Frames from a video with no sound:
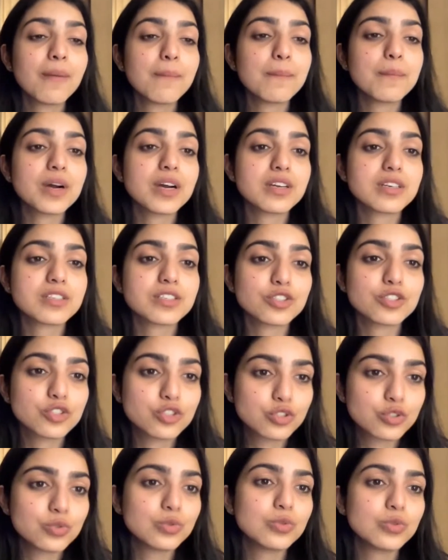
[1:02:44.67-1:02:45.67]
But
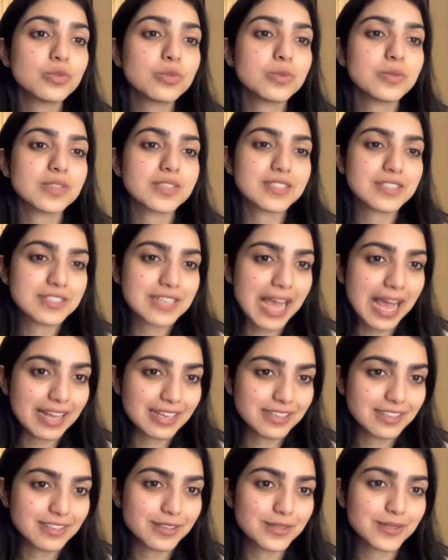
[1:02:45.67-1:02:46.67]
do
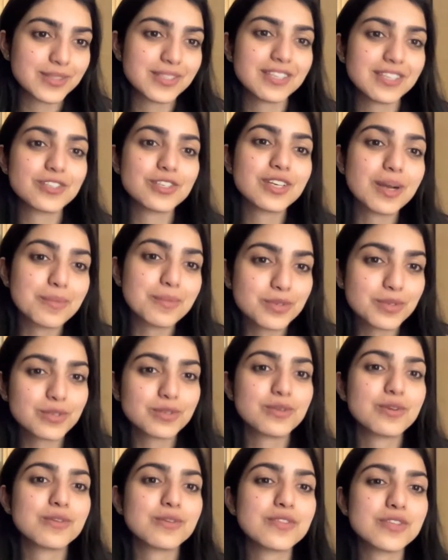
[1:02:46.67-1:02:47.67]
tag her so that she comes to
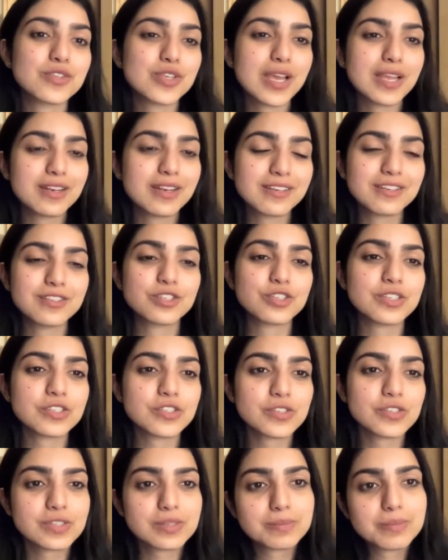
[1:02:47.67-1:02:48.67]
know the channel and she
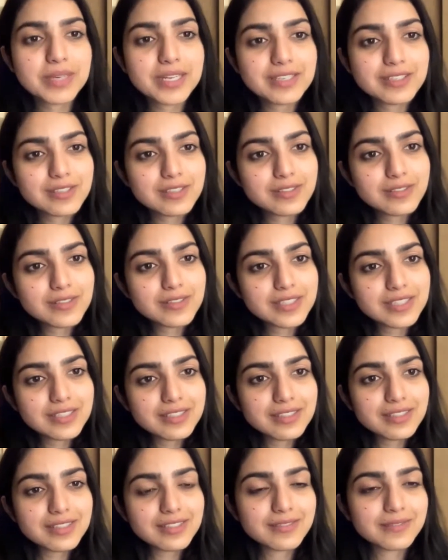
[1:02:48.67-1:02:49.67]
just replies to
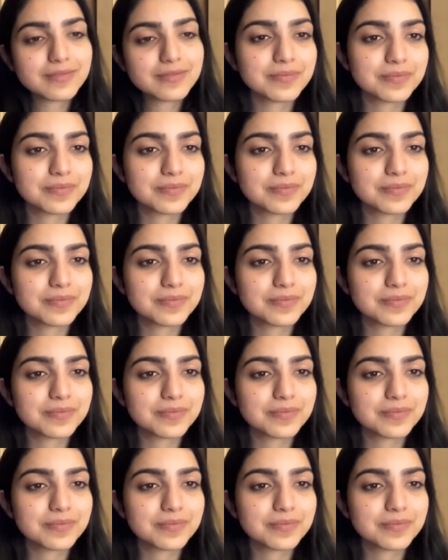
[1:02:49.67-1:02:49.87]
us.